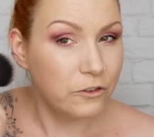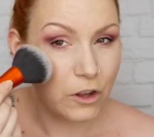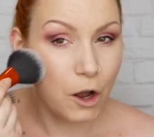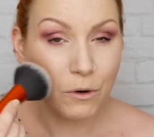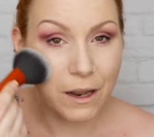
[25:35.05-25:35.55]

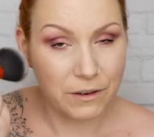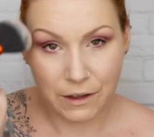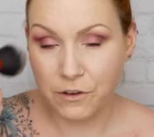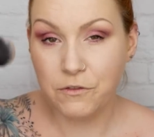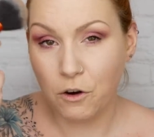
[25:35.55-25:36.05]
So
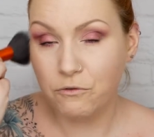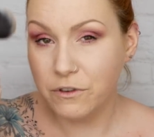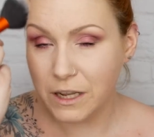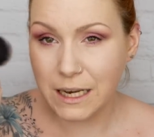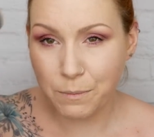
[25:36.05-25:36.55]
lovely. If you've got
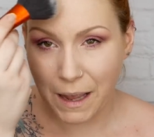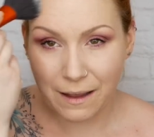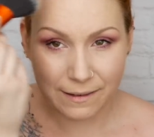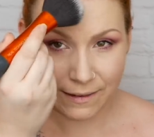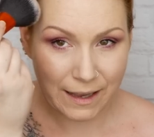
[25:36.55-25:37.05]
really
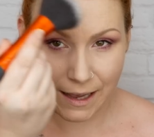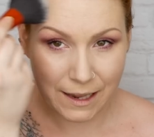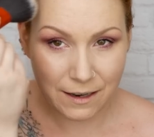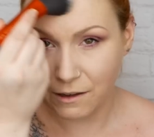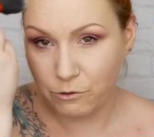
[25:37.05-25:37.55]
pale
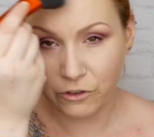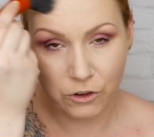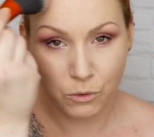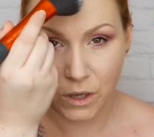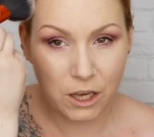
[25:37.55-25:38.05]
skin, it will
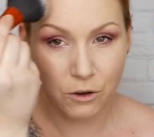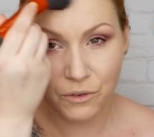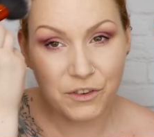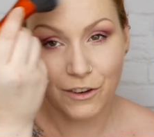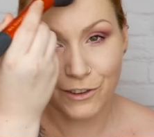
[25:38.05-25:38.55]
suit
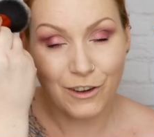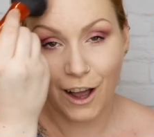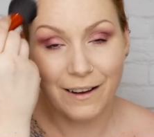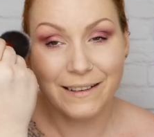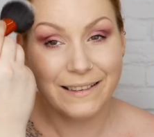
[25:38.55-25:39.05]
you. If you've got
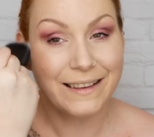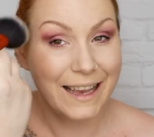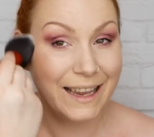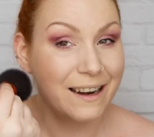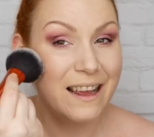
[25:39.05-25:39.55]
darker
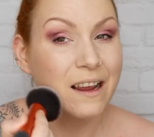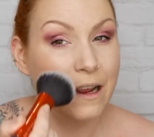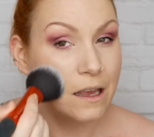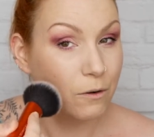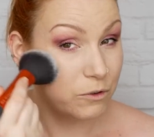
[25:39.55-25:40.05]
skin,
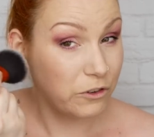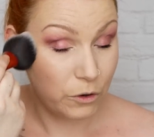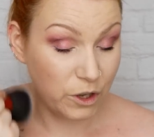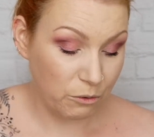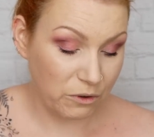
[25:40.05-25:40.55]
it will
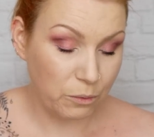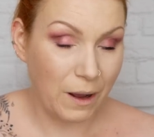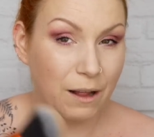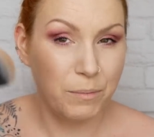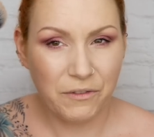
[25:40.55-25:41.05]
suit you as
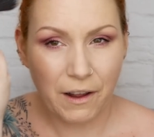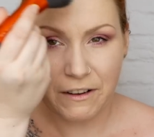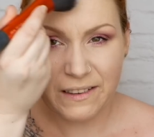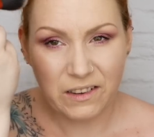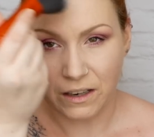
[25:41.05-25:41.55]
well, but
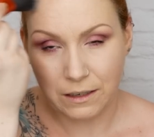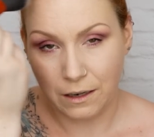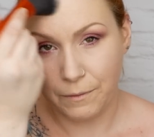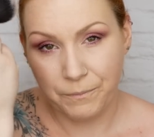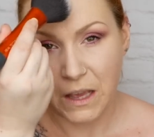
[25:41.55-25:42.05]
very
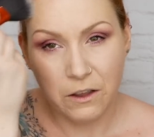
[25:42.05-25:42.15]
subtle.